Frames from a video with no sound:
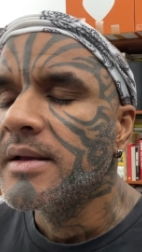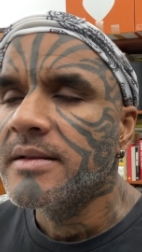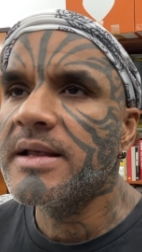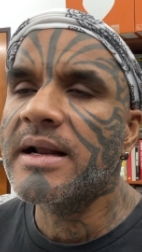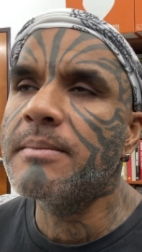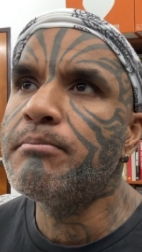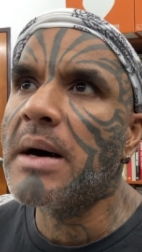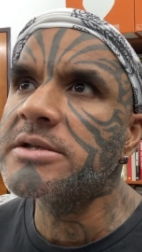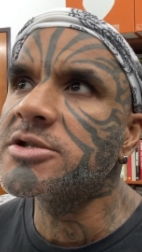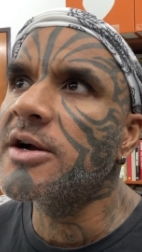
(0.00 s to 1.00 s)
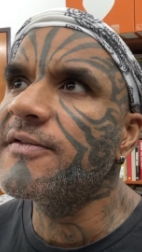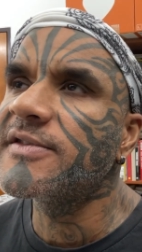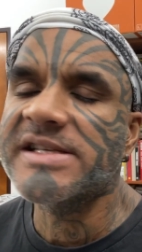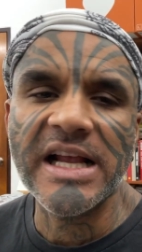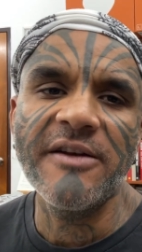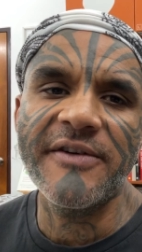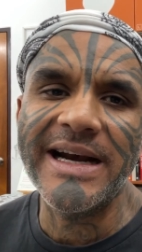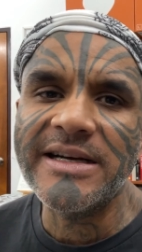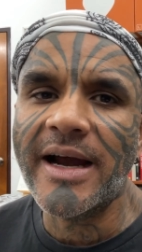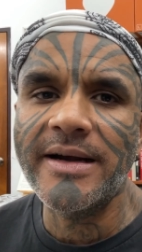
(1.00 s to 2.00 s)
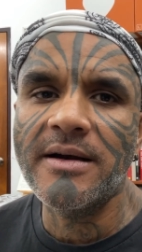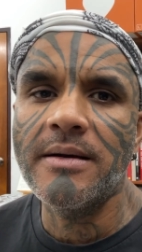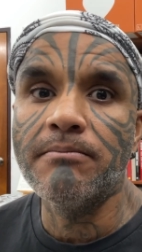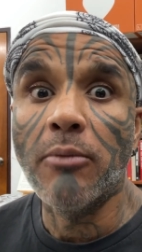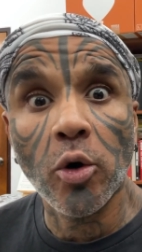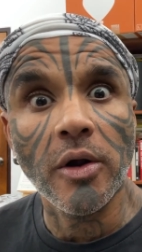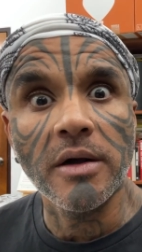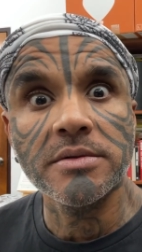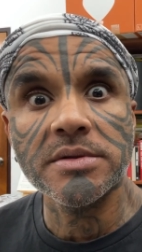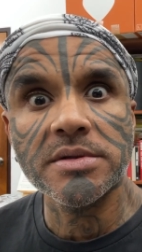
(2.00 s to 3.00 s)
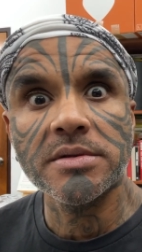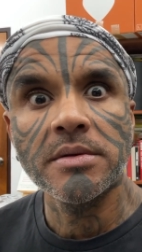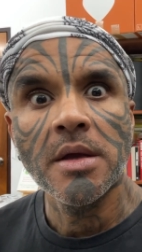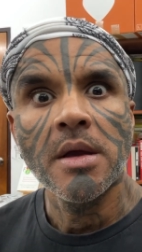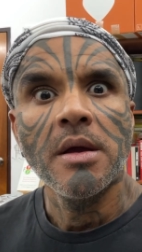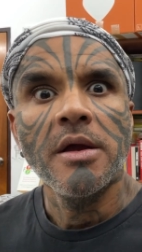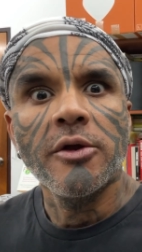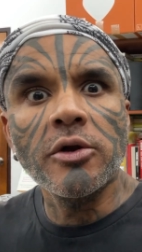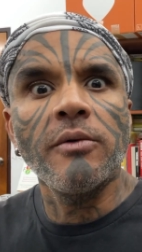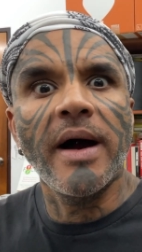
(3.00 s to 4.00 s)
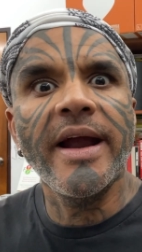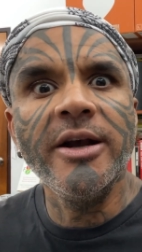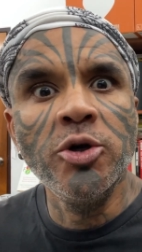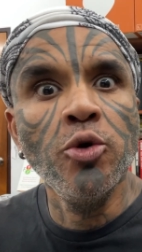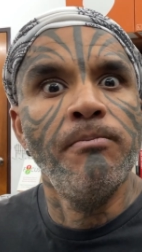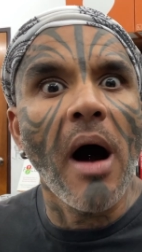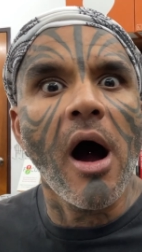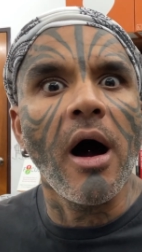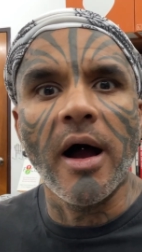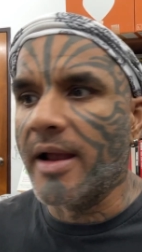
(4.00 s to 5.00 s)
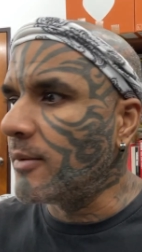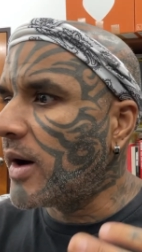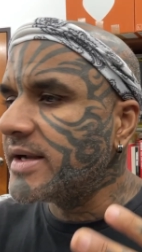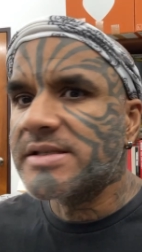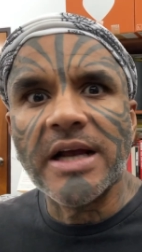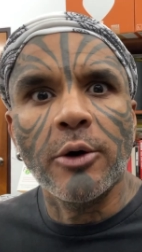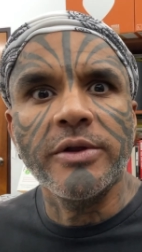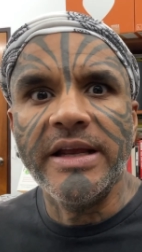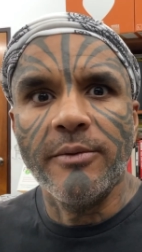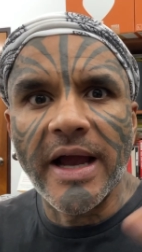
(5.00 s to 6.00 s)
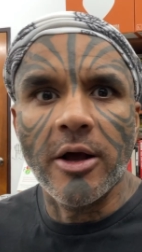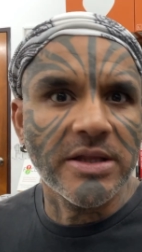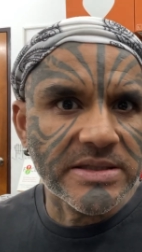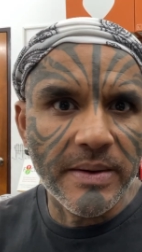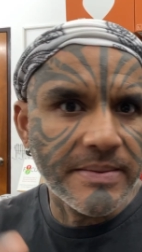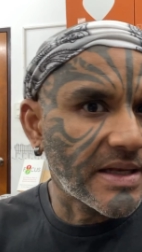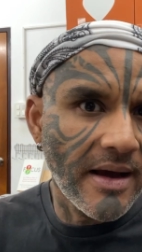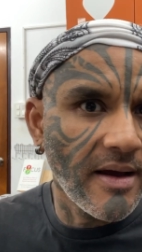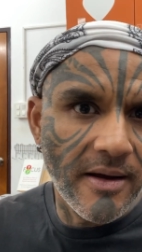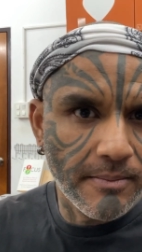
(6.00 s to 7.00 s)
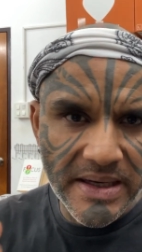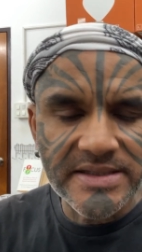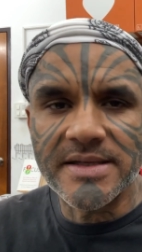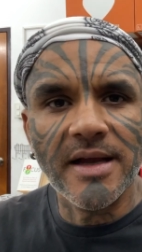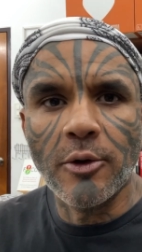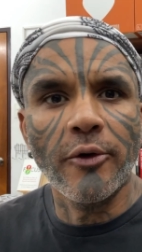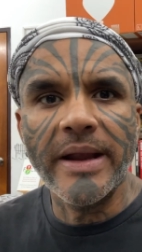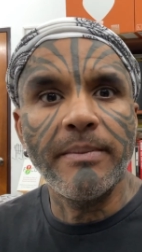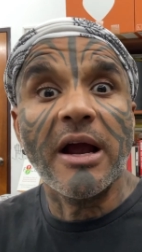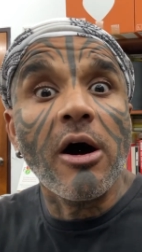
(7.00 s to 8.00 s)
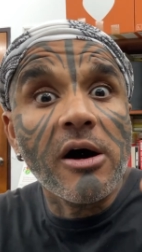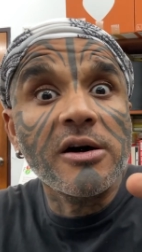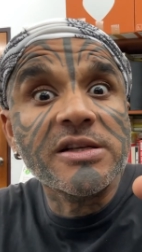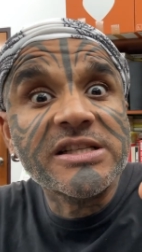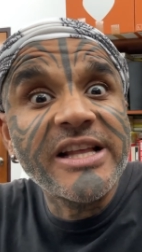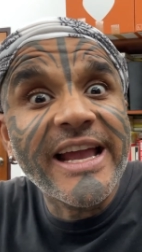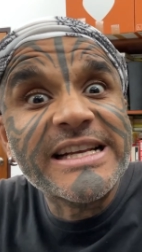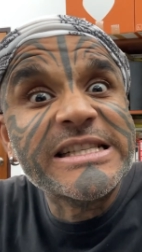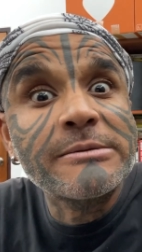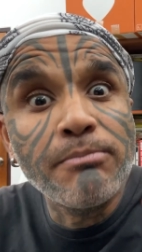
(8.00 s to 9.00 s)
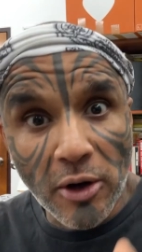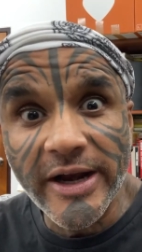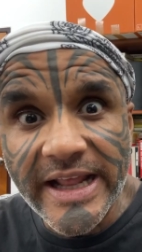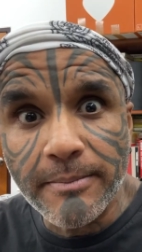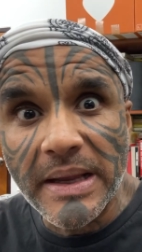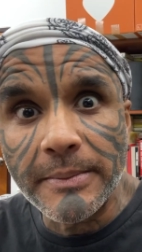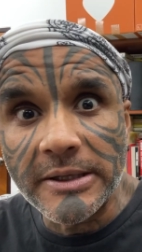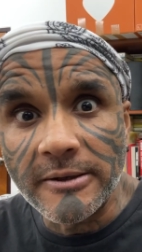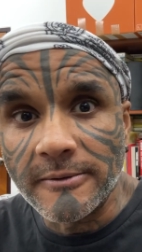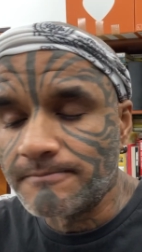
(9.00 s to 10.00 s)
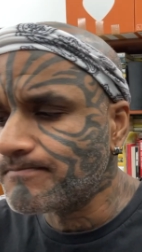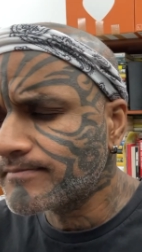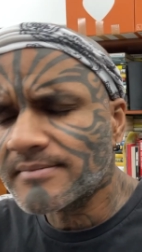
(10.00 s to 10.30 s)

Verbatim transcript: They are a bunch of self-entitled morons. You know why Dubai, why Saudi, why all these people are, places are growing? Because they're exploiting people.